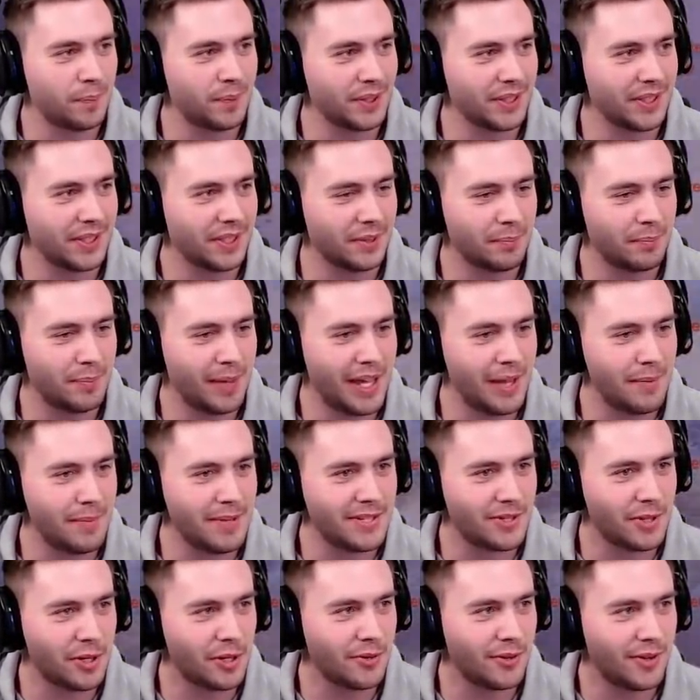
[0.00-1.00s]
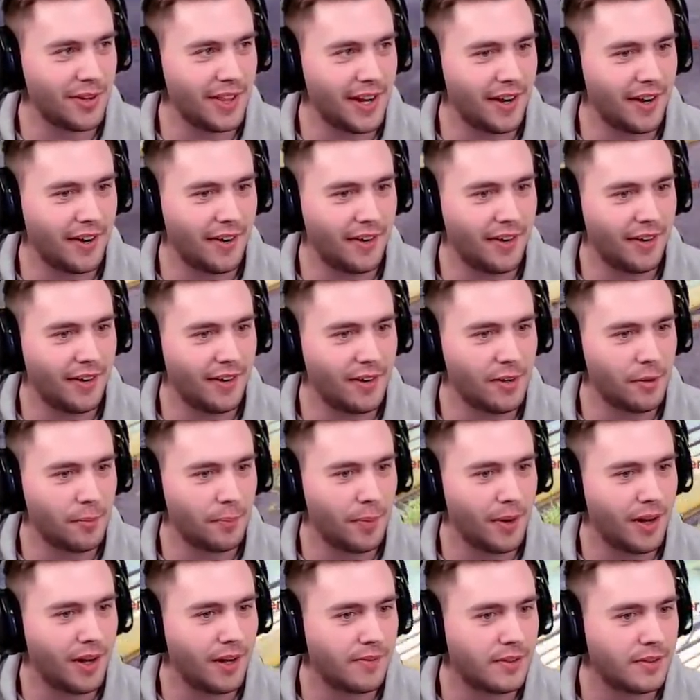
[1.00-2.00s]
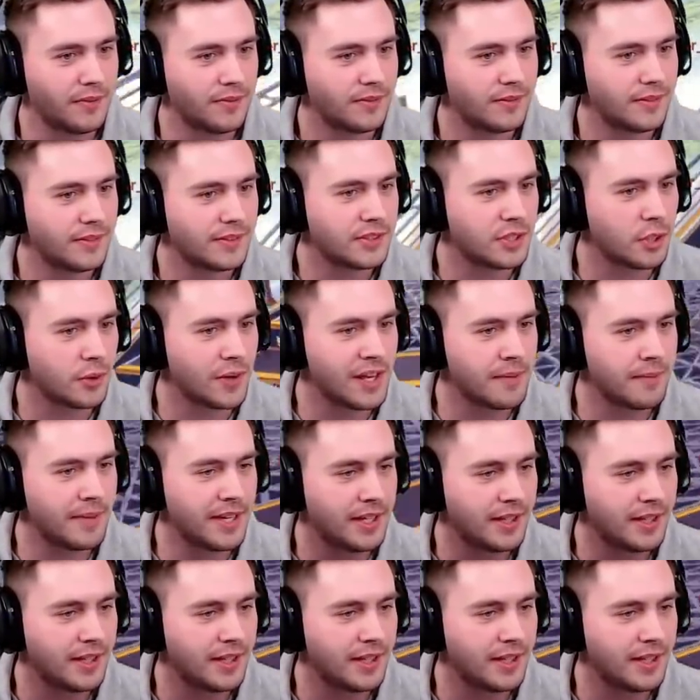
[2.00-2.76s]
little babies over there. Yeah, no problem. Don't hit me.